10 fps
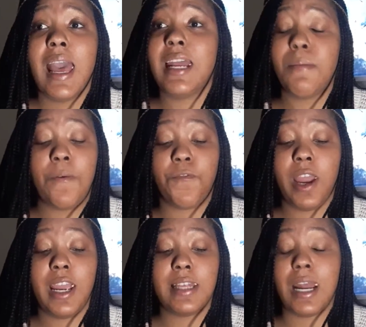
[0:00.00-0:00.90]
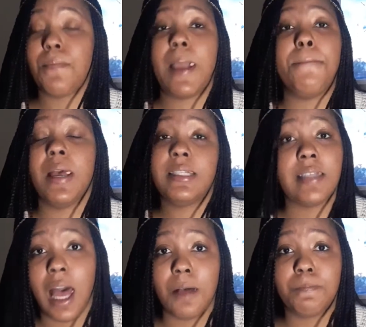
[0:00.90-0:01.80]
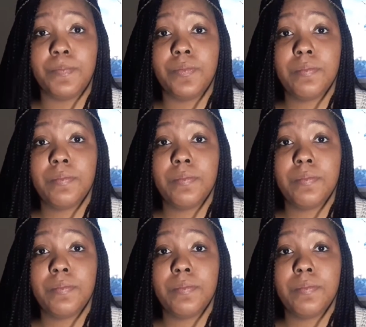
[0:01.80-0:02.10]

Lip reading: And I'm afraid that I might mess up.